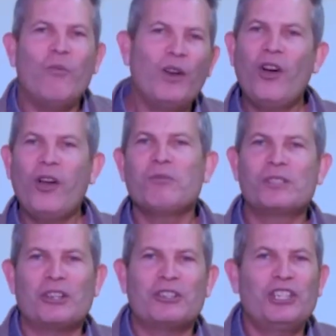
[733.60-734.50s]
when I
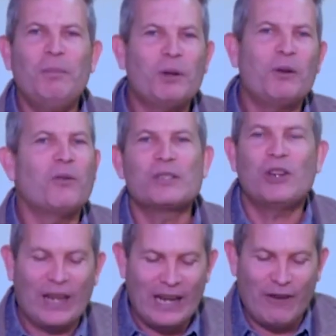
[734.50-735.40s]
was a shepherd, I was
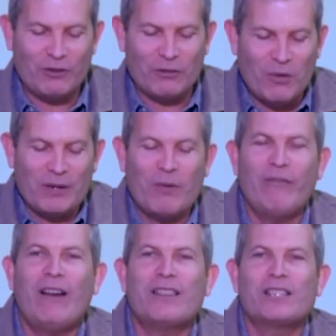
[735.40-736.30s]
looking after my
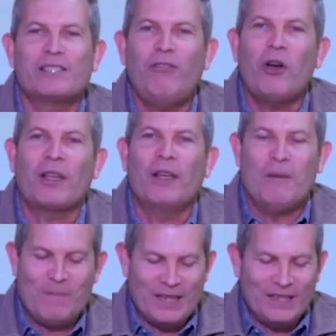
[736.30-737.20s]
father's flock.
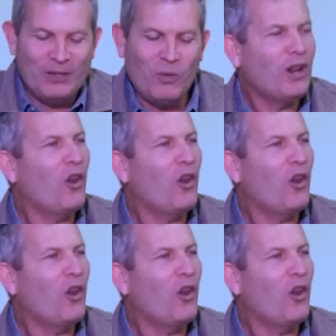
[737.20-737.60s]
He said, when a